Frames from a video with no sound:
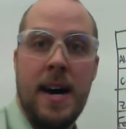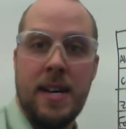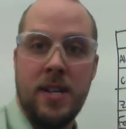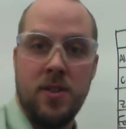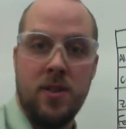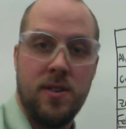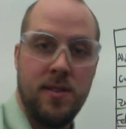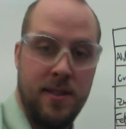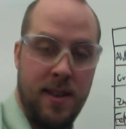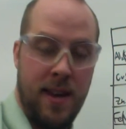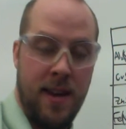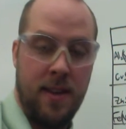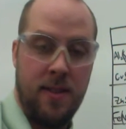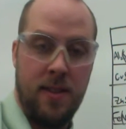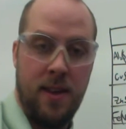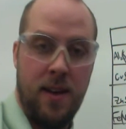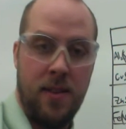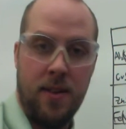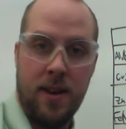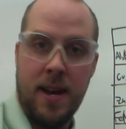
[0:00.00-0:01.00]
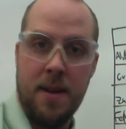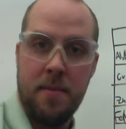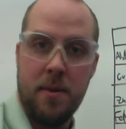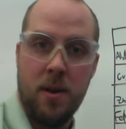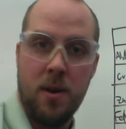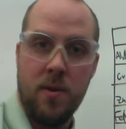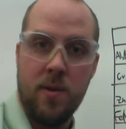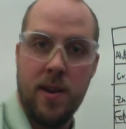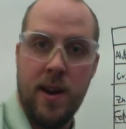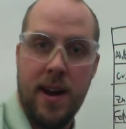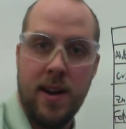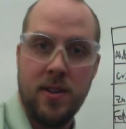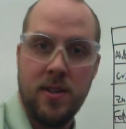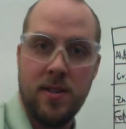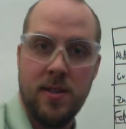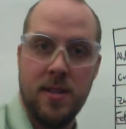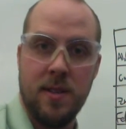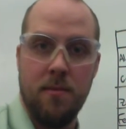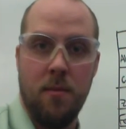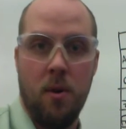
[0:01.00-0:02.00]
Just like the other chemical
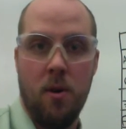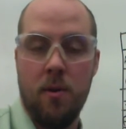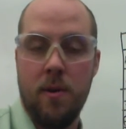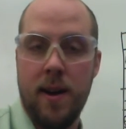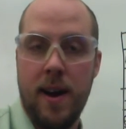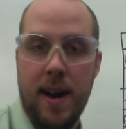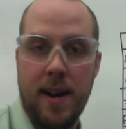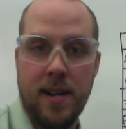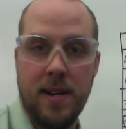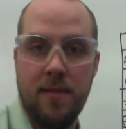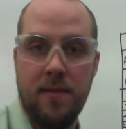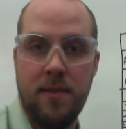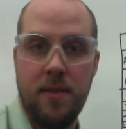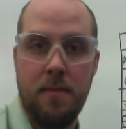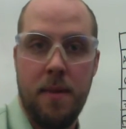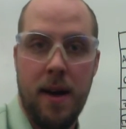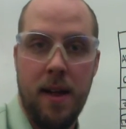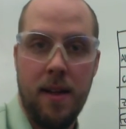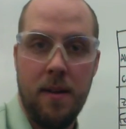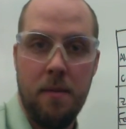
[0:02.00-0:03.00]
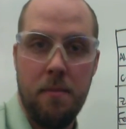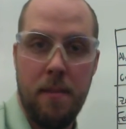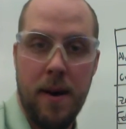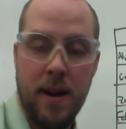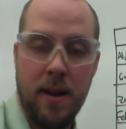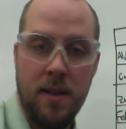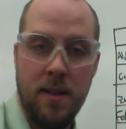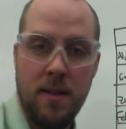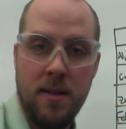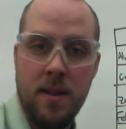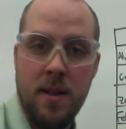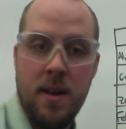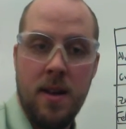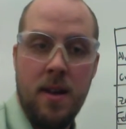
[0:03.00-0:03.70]
reactions, the more reactive the metal,